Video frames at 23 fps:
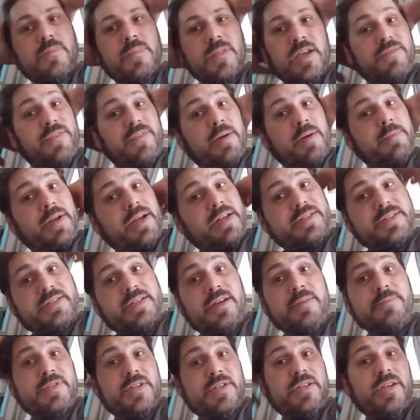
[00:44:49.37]
If I'm not
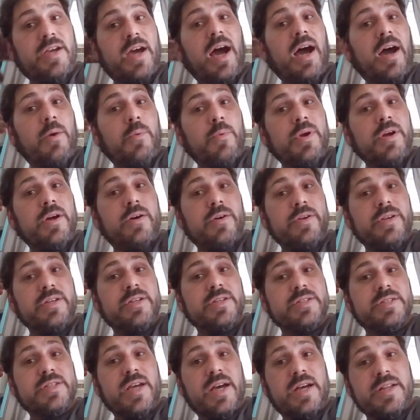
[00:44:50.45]
subbed to you, I will. You
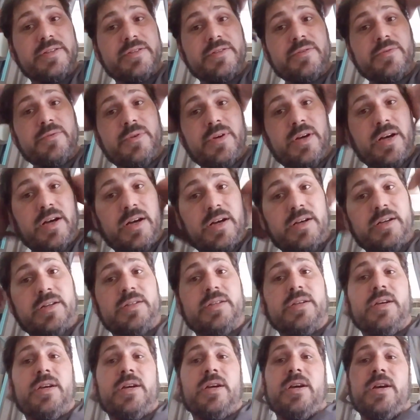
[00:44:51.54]
just got to
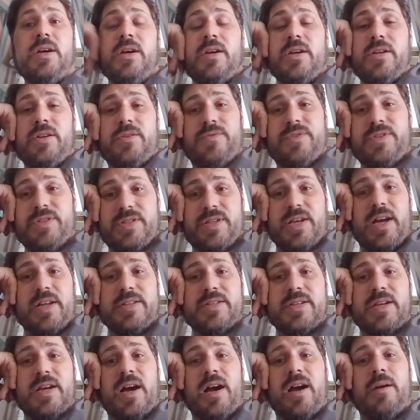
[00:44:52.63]
You've just got
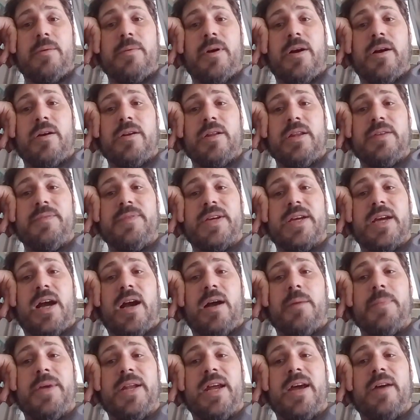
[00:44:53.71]
to leave a
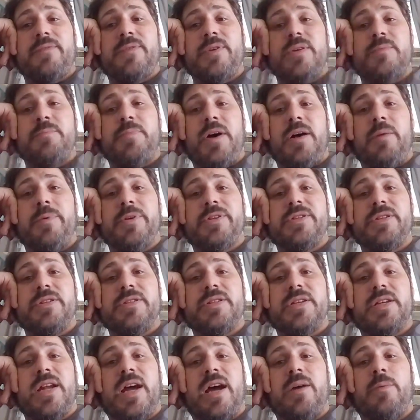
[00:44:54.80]
comment after it publishes,
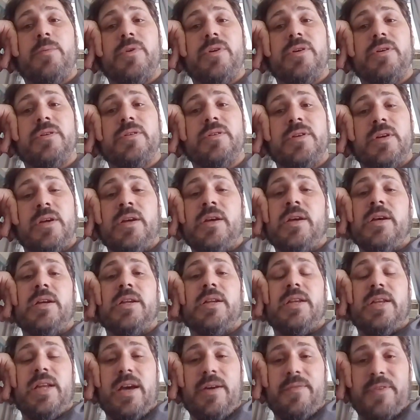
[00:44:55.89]
and I will
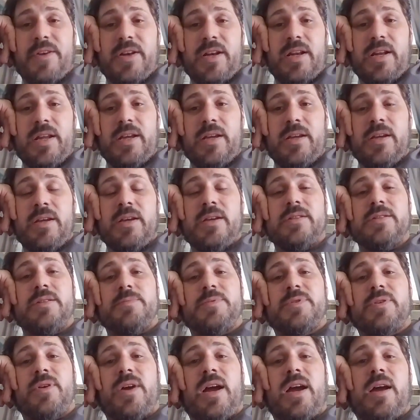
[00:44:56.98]
definitely
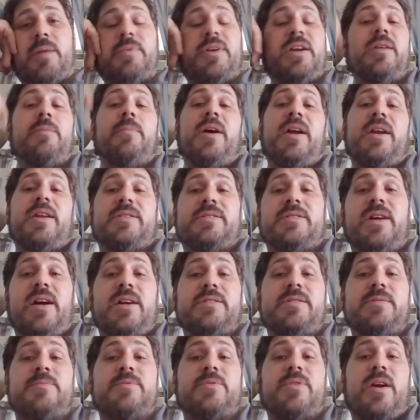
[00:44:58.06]
subscribe. And anybody that's
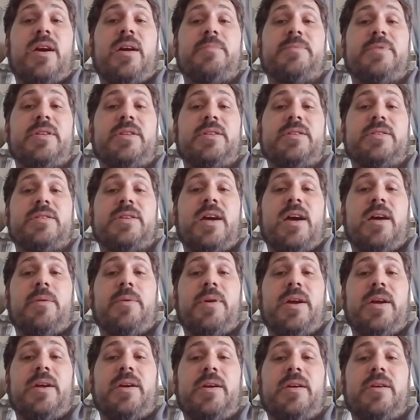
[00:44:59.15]
not subscribed to this guy
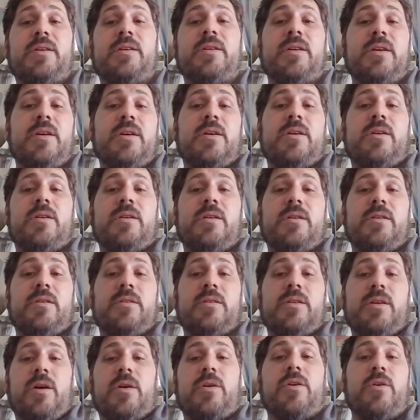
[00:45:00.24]
right here,
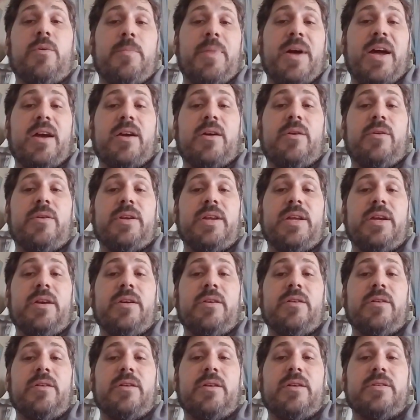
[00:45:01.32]
y'all go back on
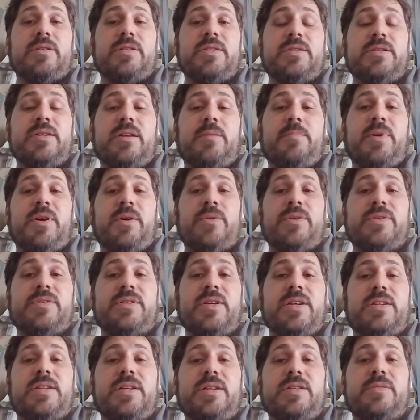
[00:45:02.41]
here, because he's going to be on the
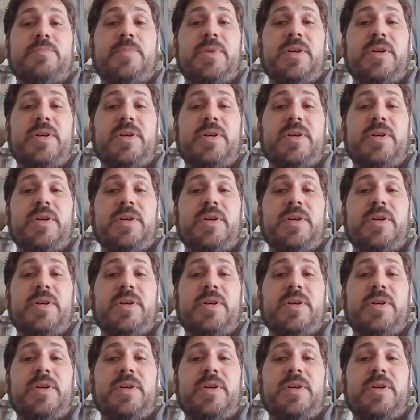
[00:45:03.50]
CT's